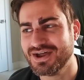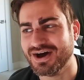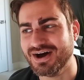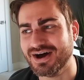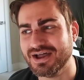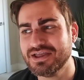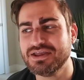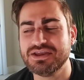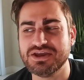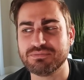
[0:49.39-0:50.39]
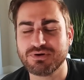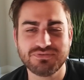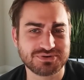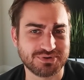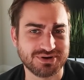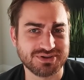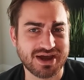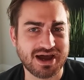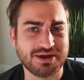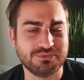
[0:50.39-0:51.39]
Uh, in a perfect world,
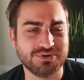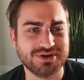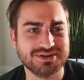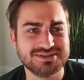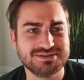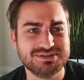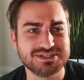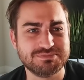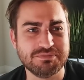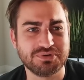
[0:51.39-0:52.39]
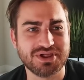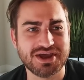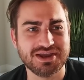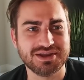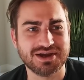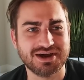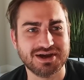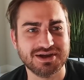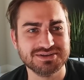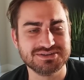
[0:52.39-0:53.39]
I would just be playing
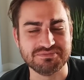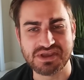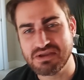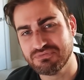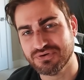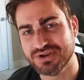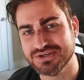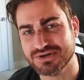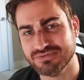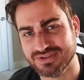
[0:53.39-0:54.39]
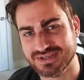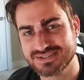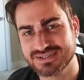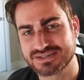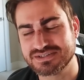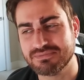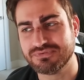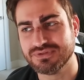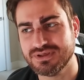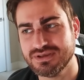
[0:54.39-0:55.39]
uh, some game footage over this, except
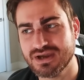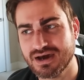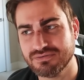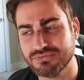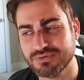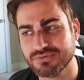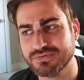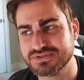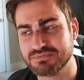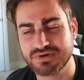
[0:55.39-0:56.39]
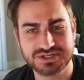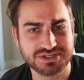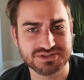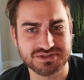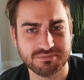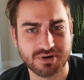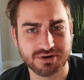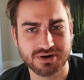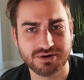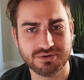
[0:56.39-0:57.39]
for the God of War First Impressions
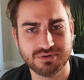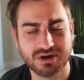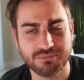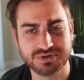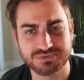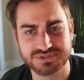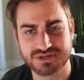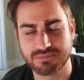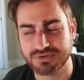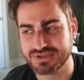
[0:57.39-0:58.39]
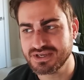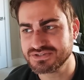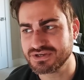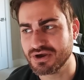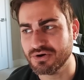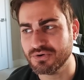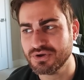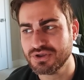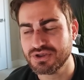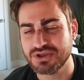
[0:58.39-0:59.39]
embargo, uh, which was a couple days ago,
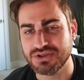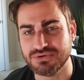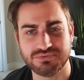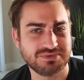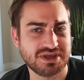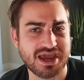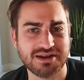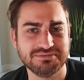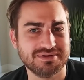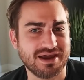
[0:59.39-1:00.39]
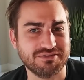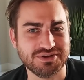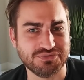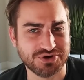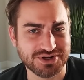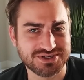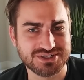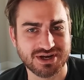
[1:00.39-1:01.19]
you can't have any footage.